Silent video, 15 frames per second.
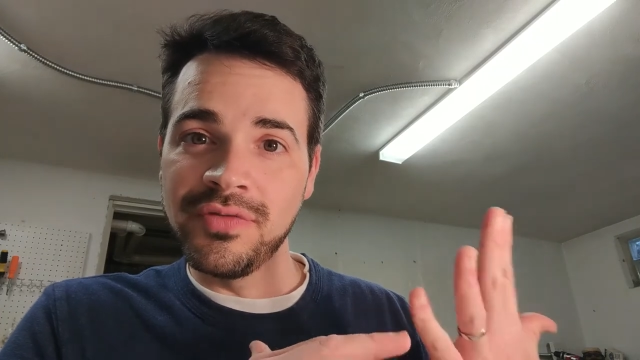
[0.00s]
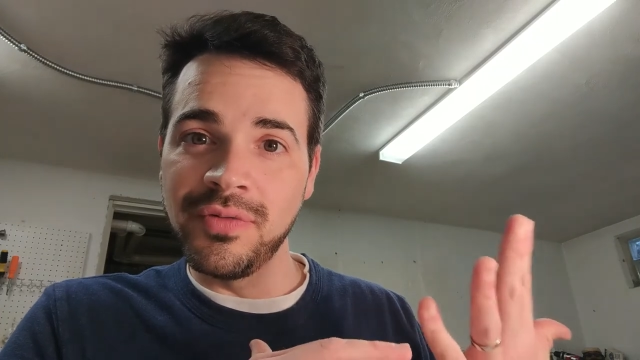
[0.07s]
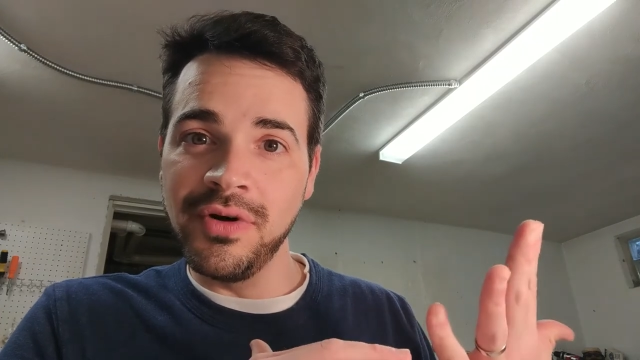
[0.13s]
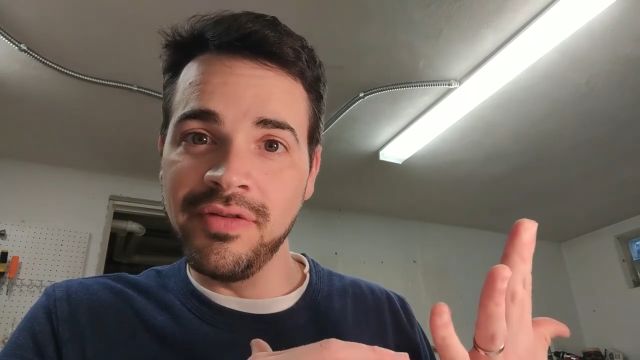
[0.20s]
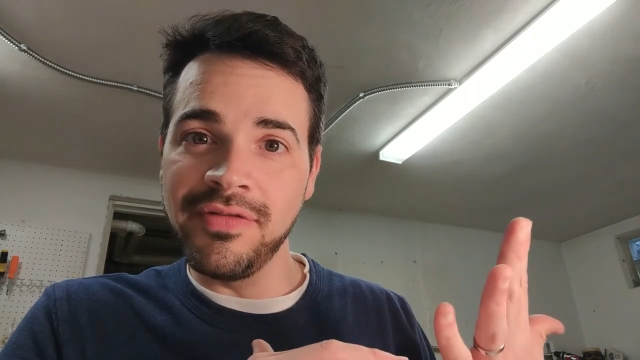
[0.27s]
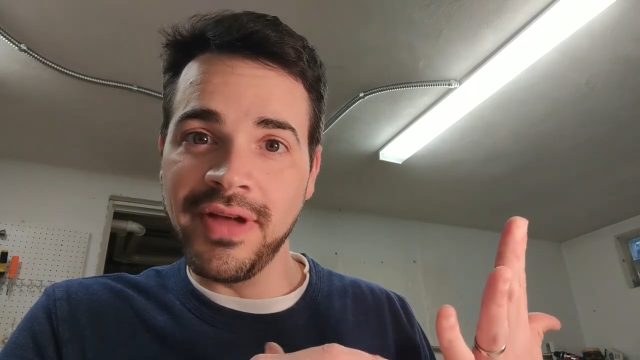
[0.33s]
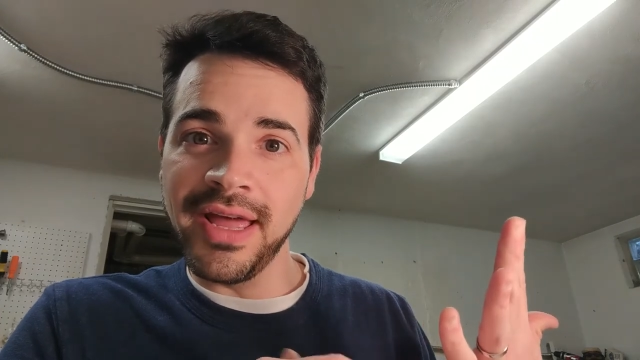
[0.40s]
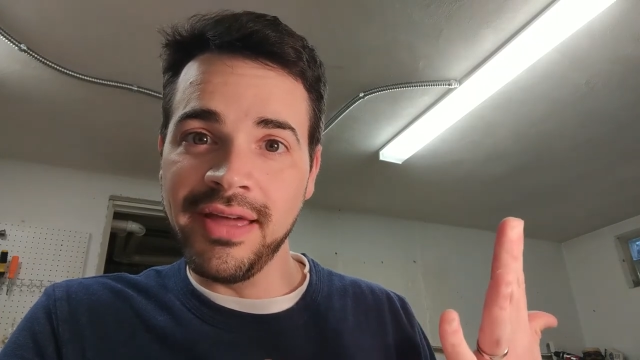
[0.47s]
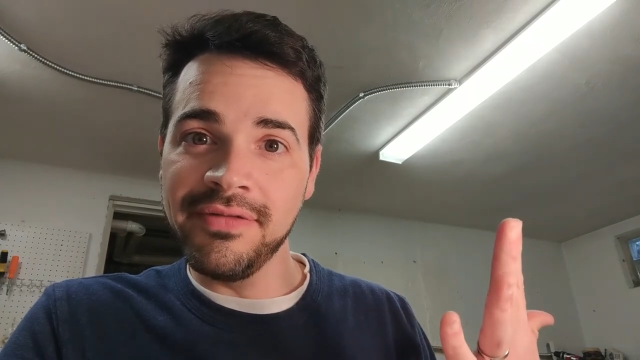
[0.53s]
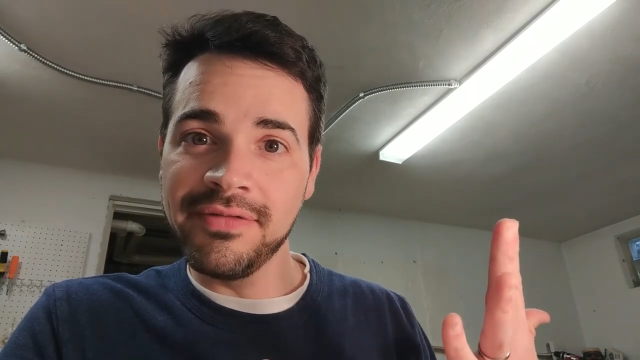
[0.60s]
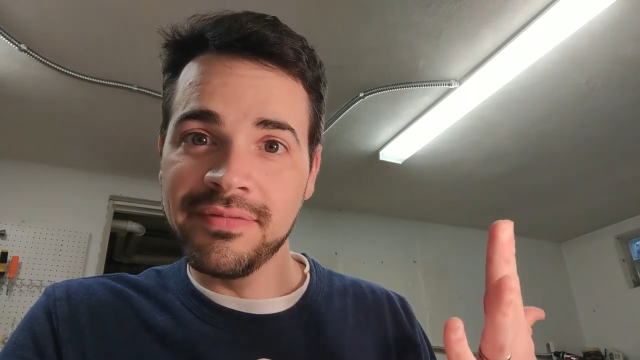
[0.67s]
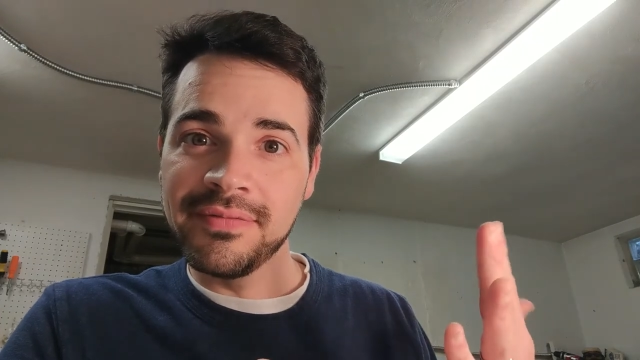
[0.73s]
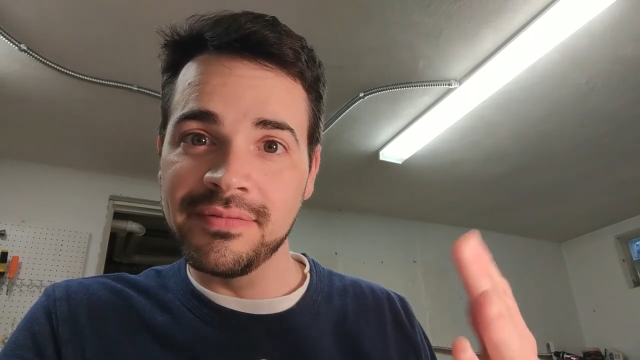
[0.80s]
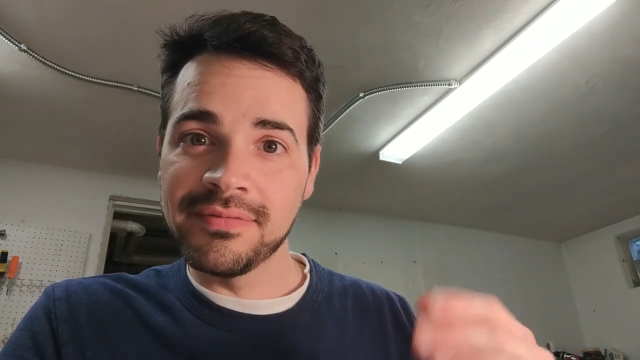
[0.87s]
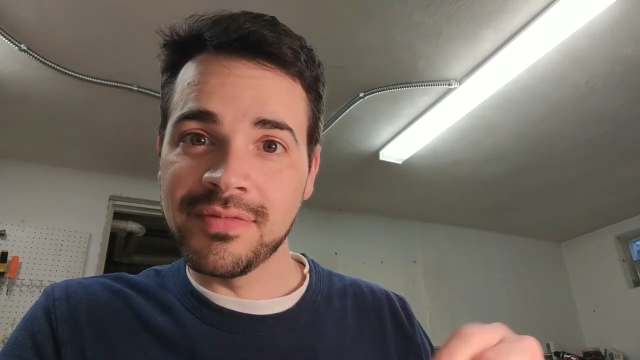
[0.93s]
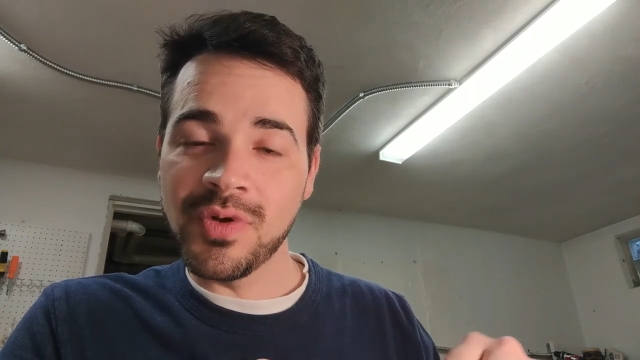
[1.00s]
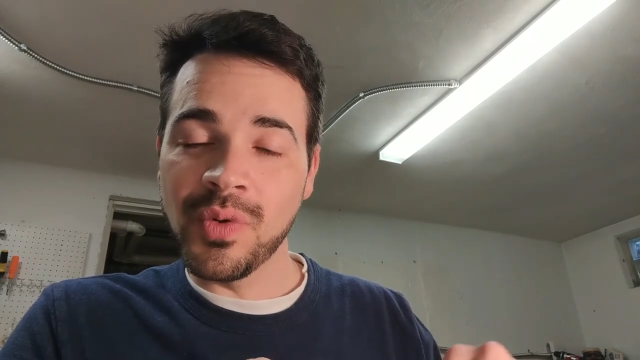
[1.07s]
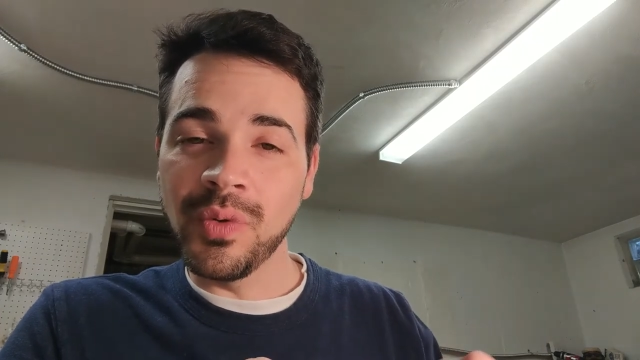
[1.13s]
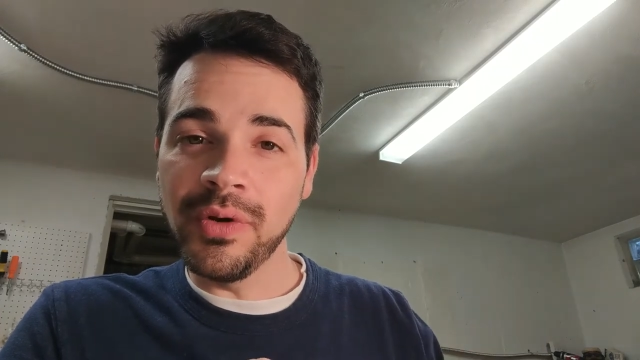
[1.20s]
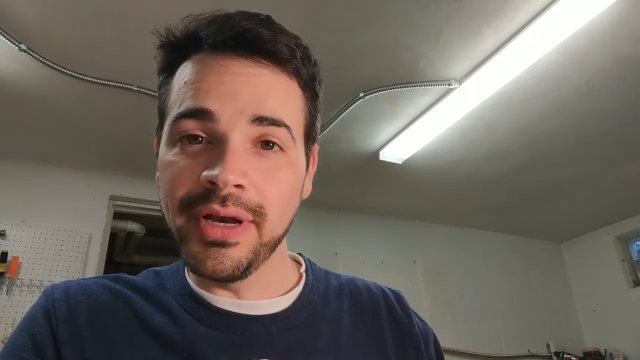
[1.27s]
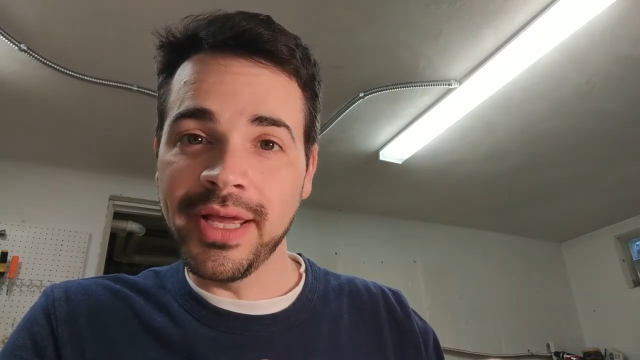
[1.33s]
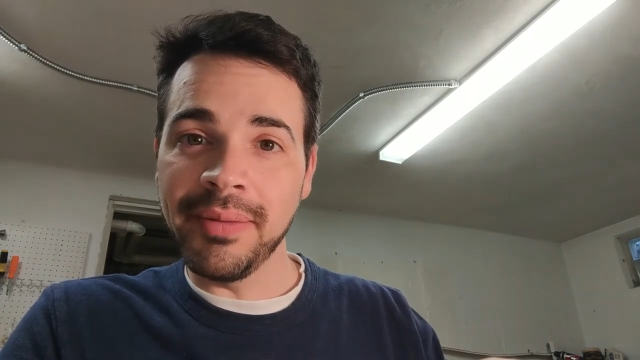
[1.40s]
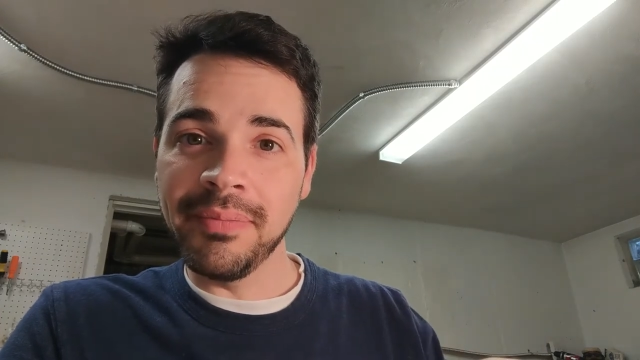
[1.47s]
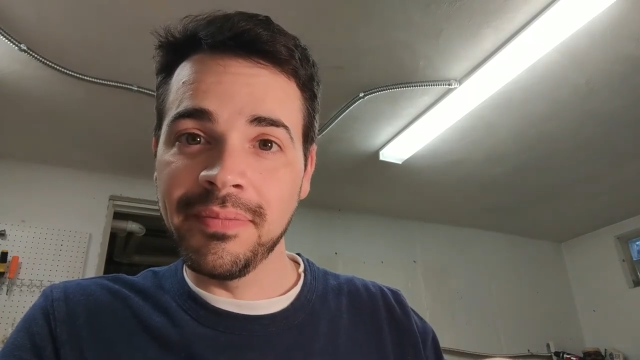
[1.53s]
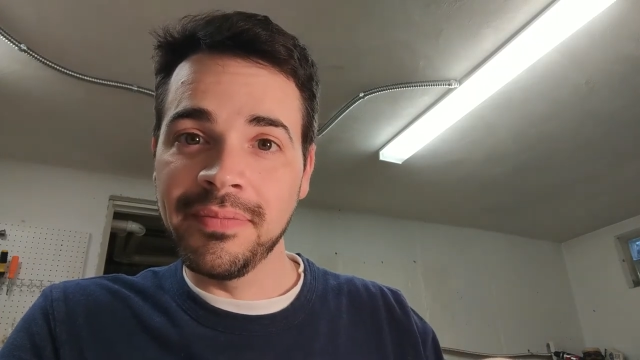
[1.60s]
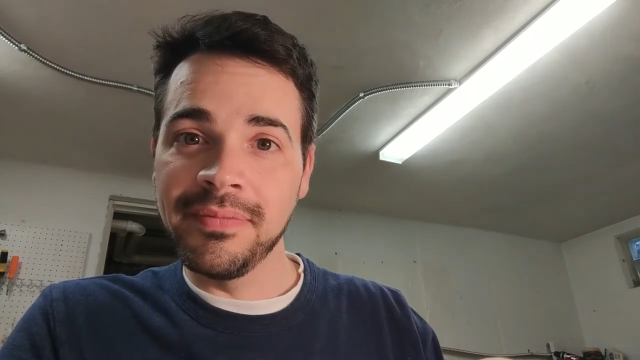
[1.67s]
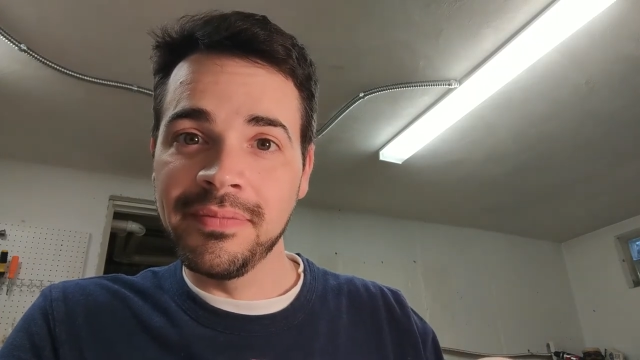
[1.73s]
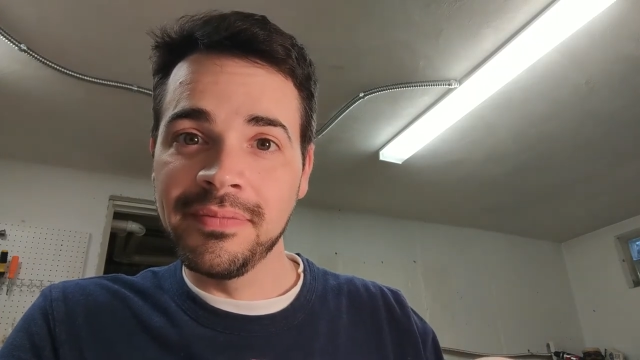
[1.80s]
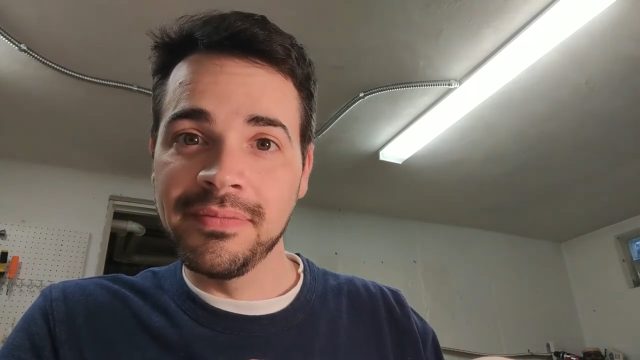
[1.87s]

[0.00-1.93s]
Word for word: four, or five. I'll hold it up.